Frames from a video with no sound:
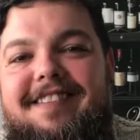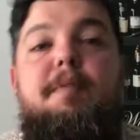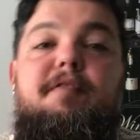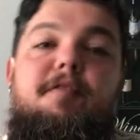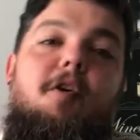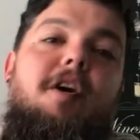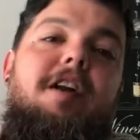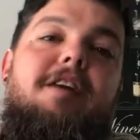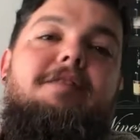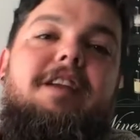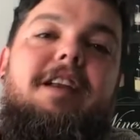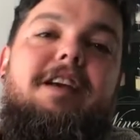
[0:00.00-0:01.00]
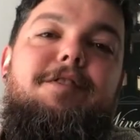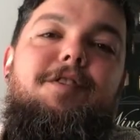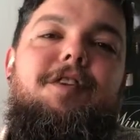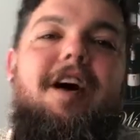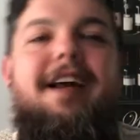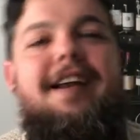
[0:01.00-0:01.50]
Before I love and leave
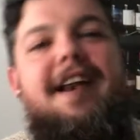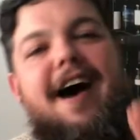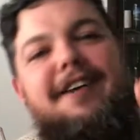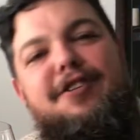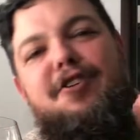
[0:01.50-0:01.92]
you, I'd like